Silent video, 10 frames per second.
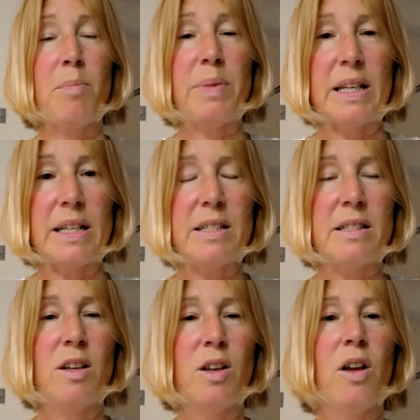
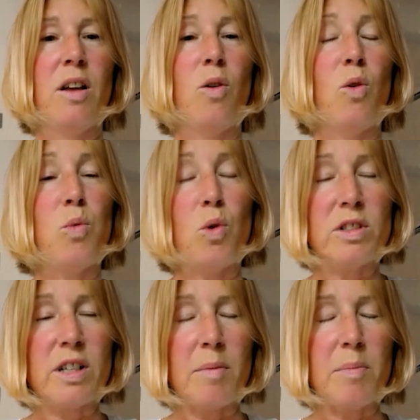companies or
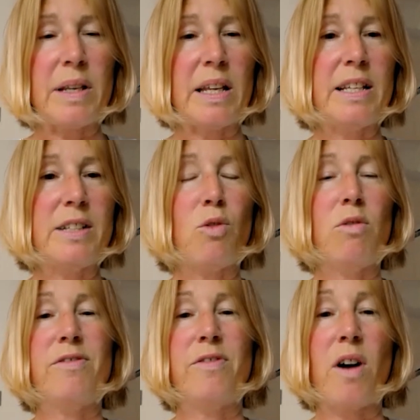water companies
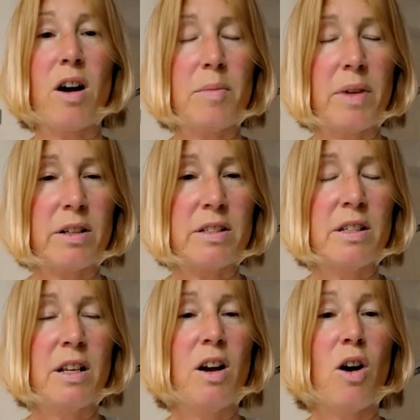or
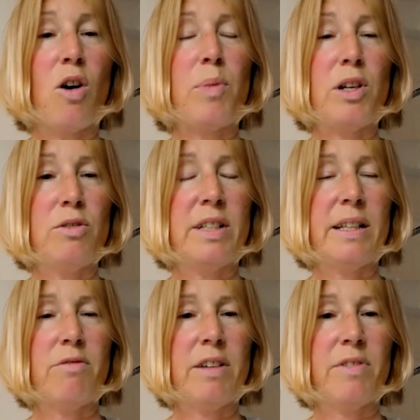farmers are
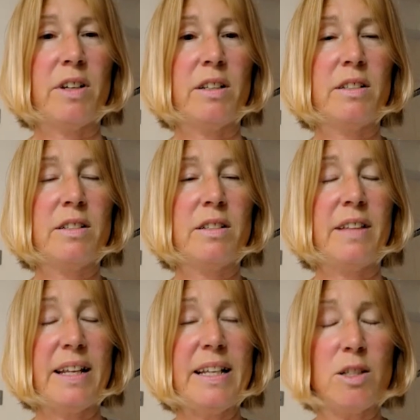polluting the rivers,
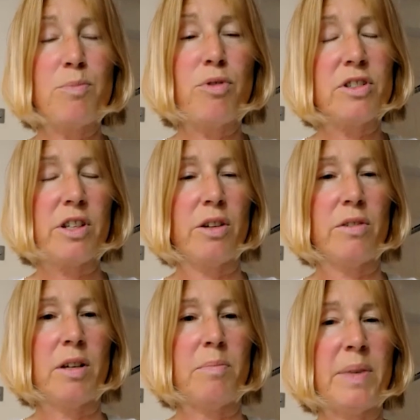they need to
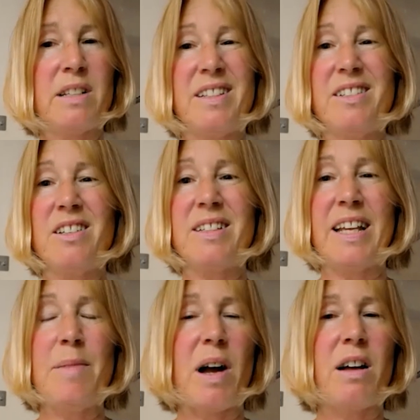prosecute them, because they just
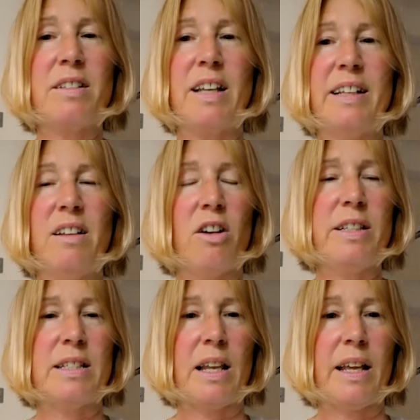keep asking
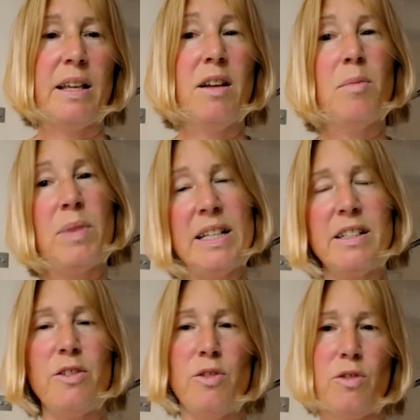nicely,
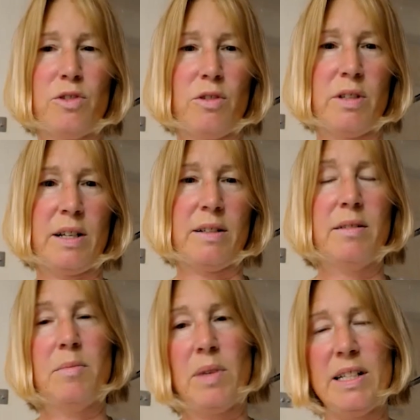please can you not do that?
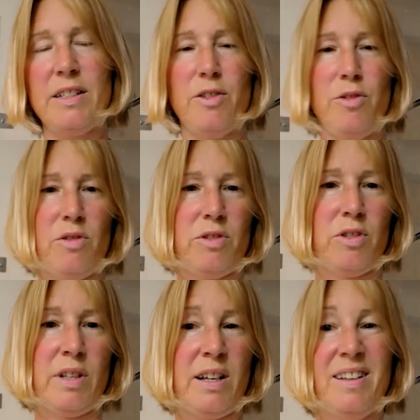Please can you not
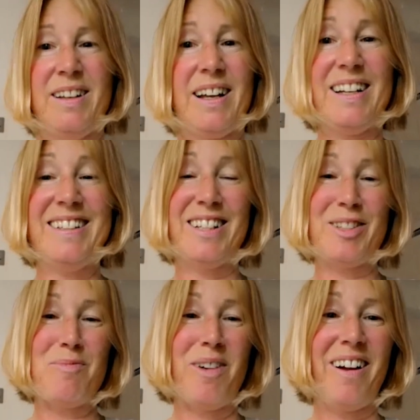do that? And it
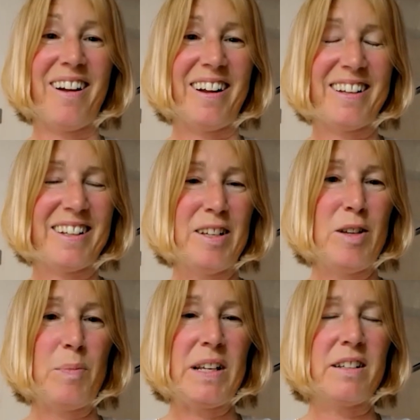doesn't work,
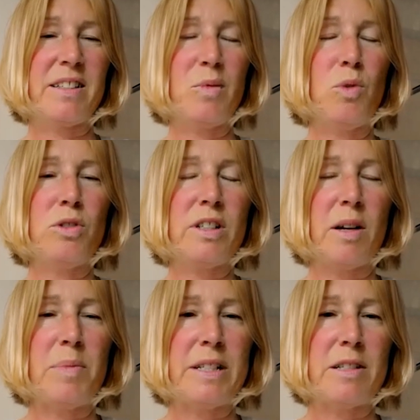because the water
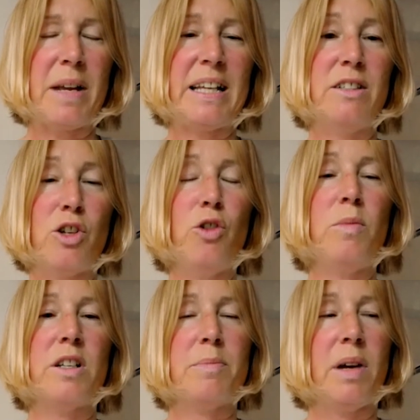companies are making
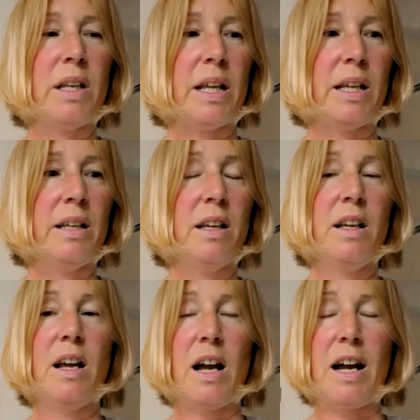too much money.